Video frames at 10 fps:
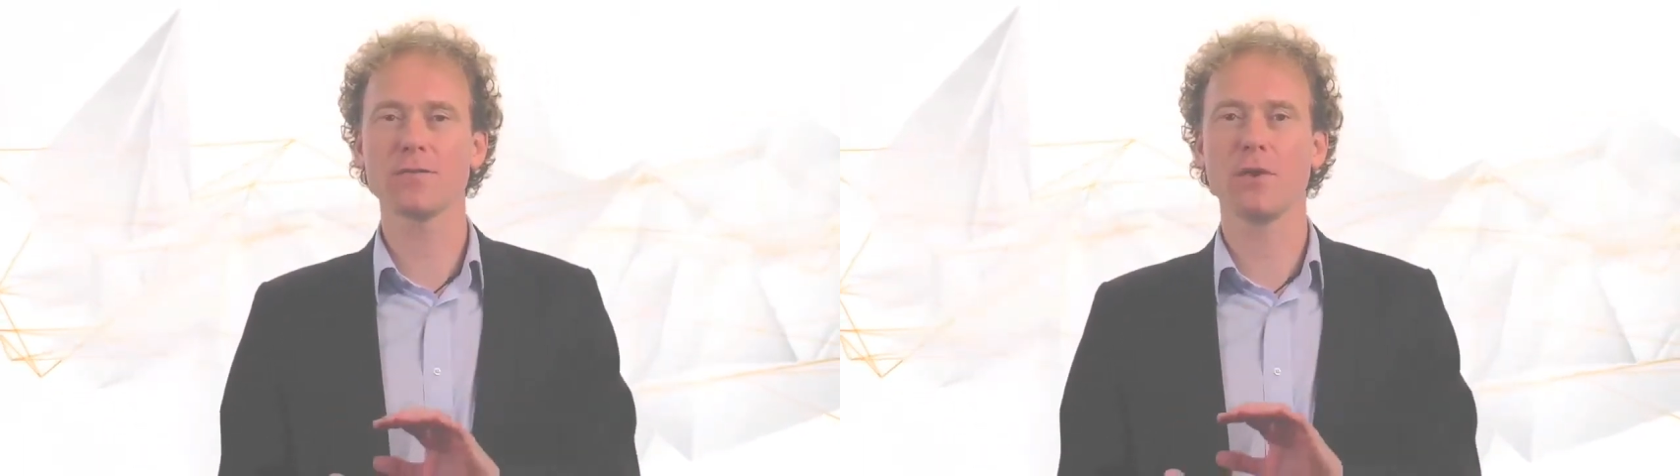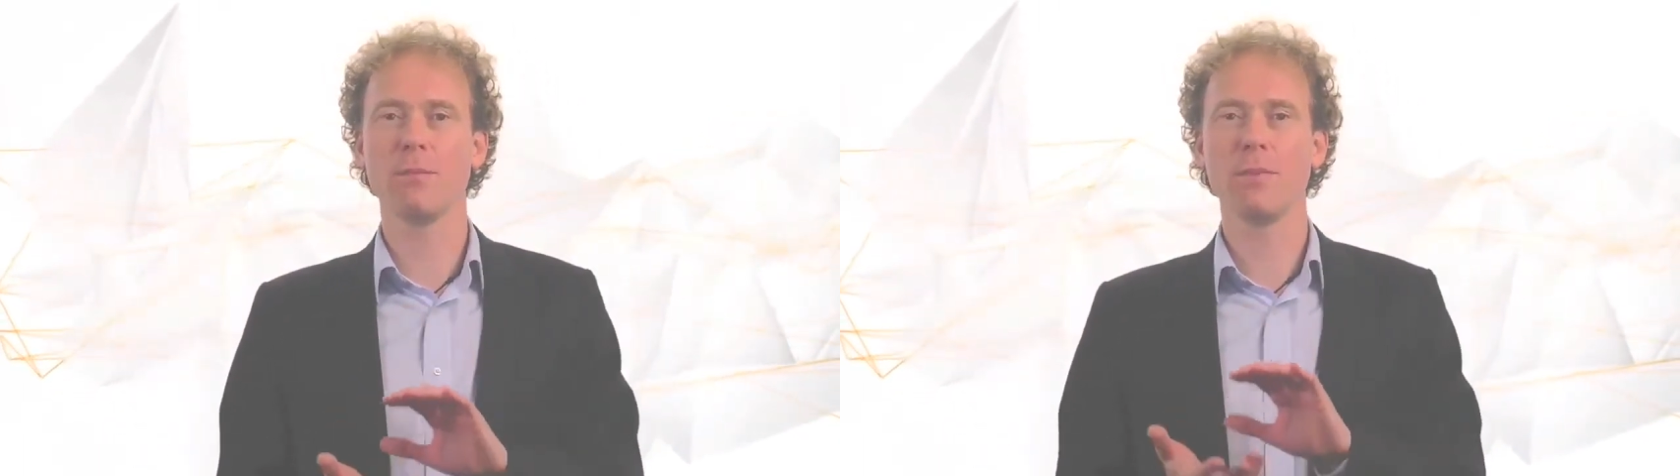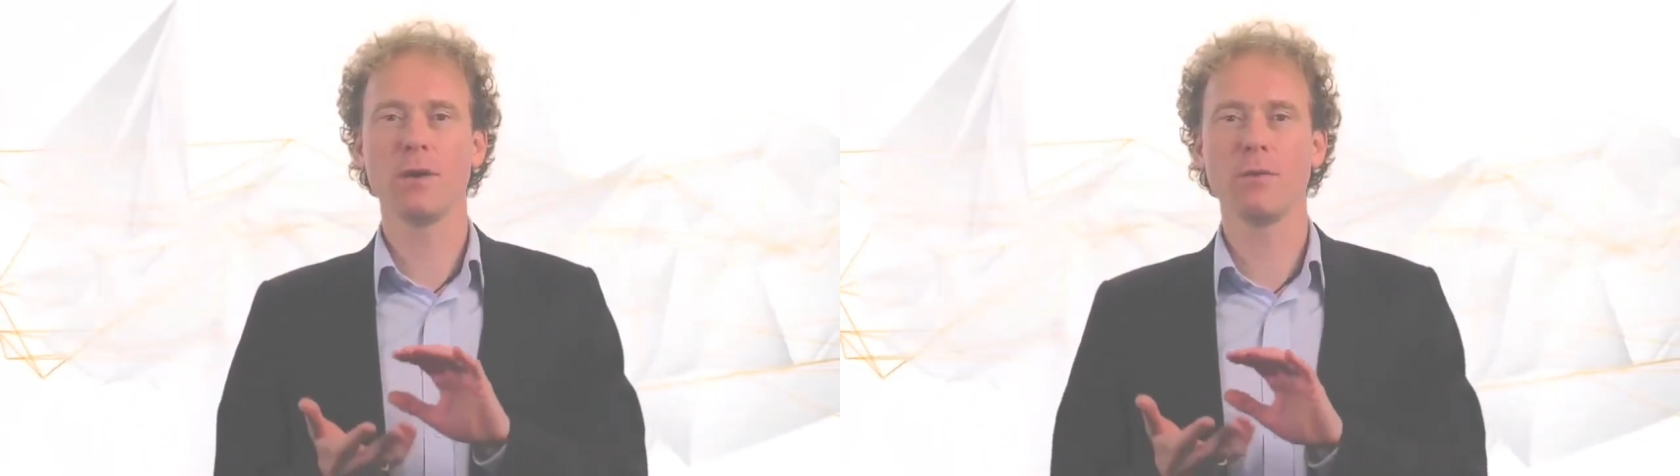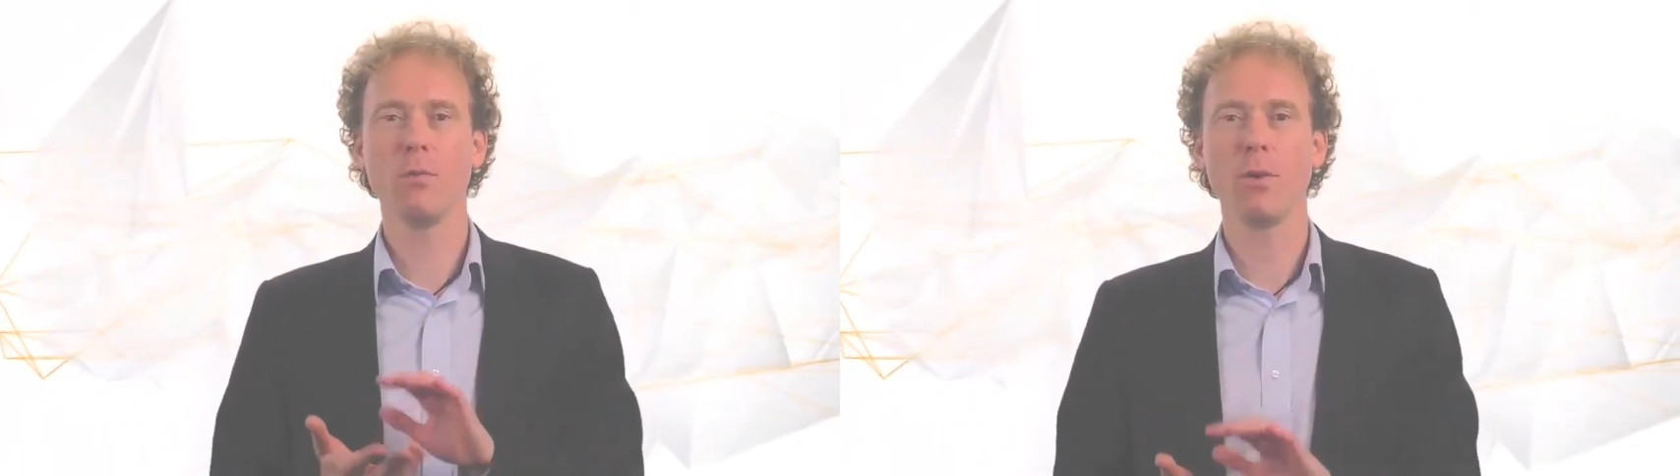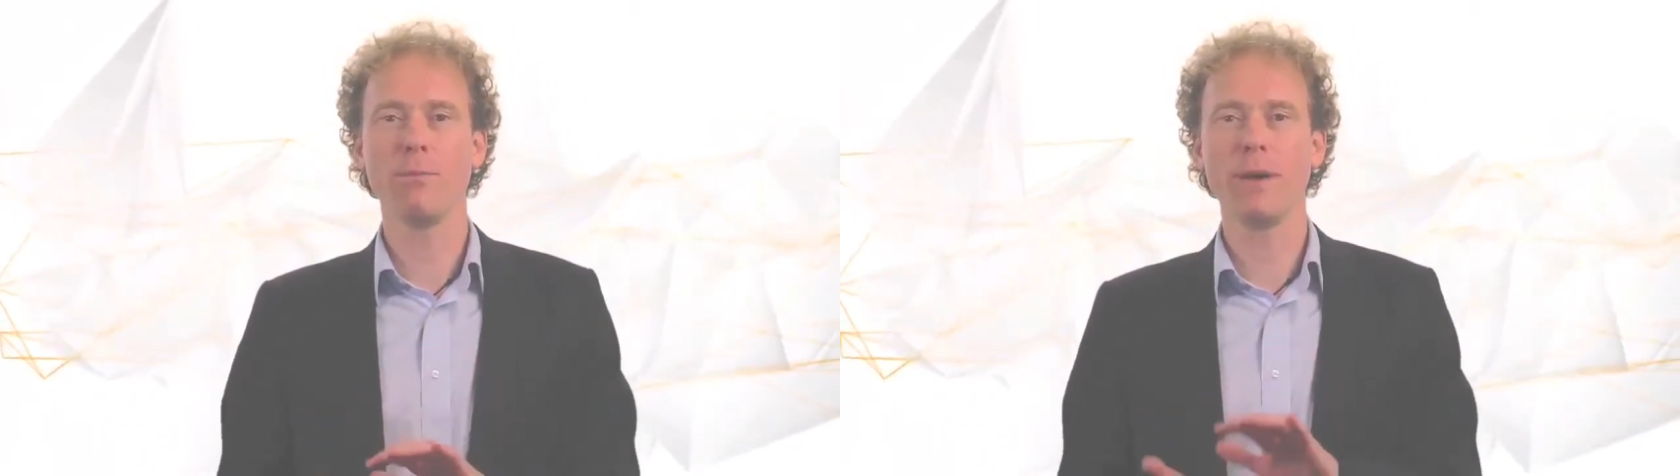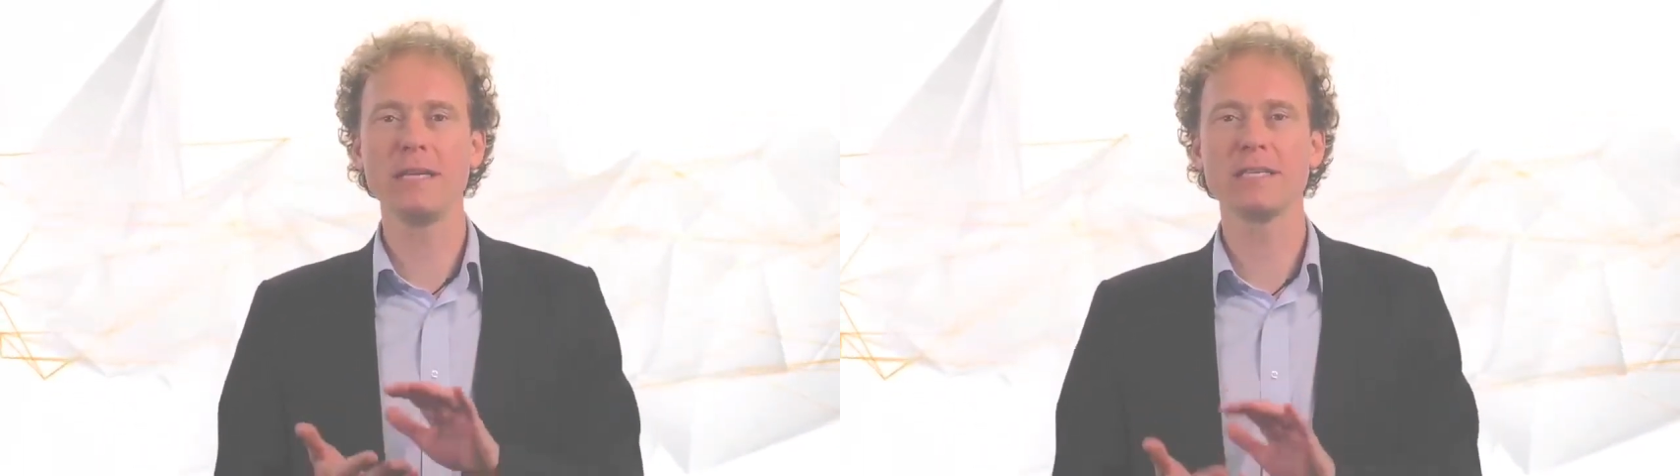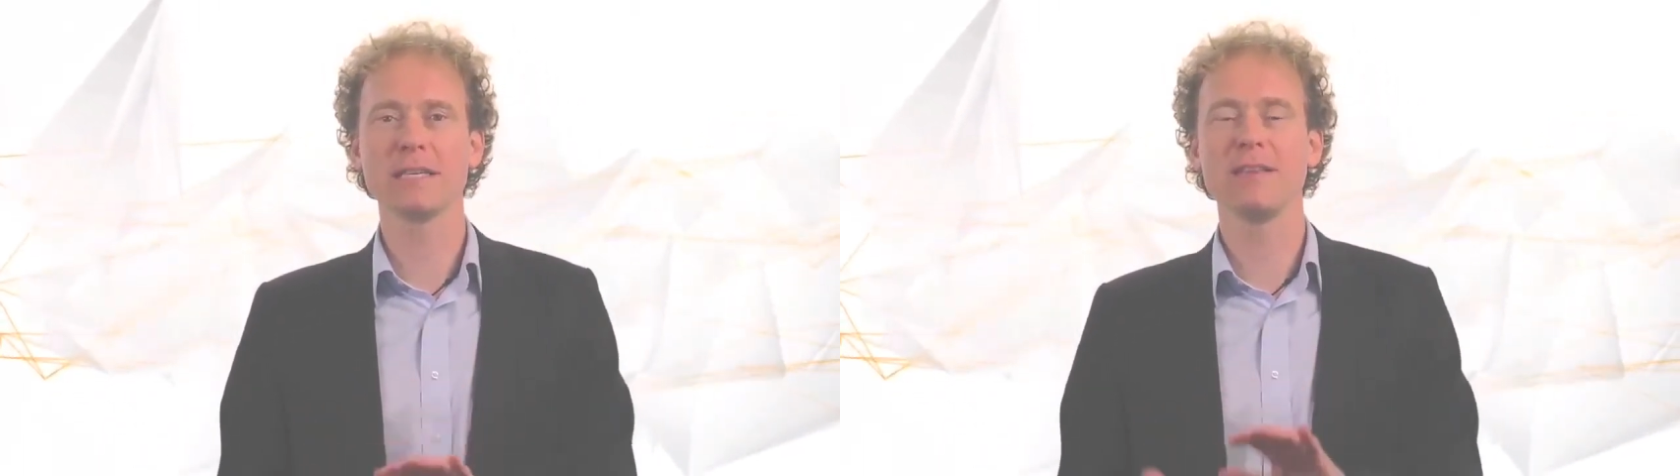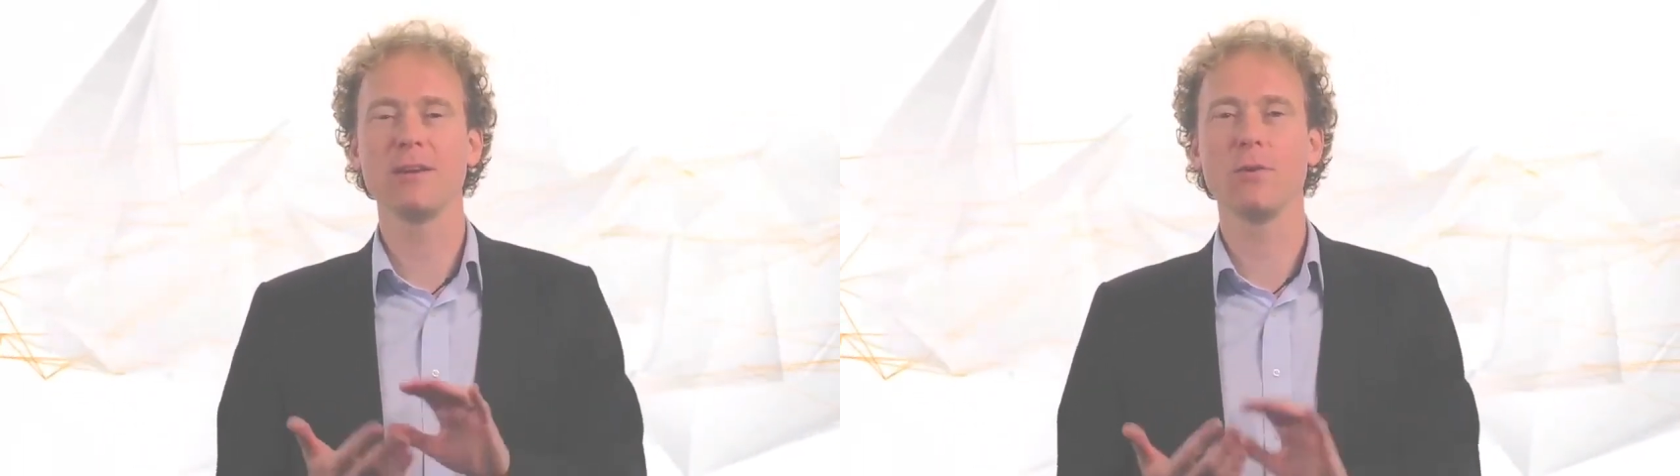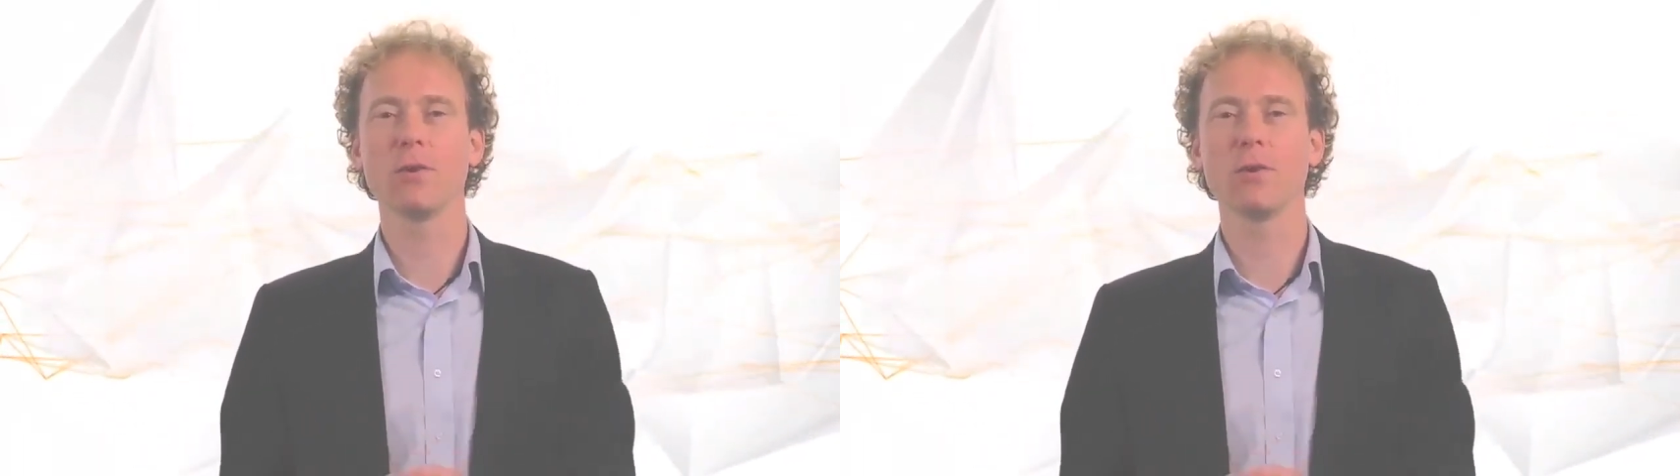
from what basically the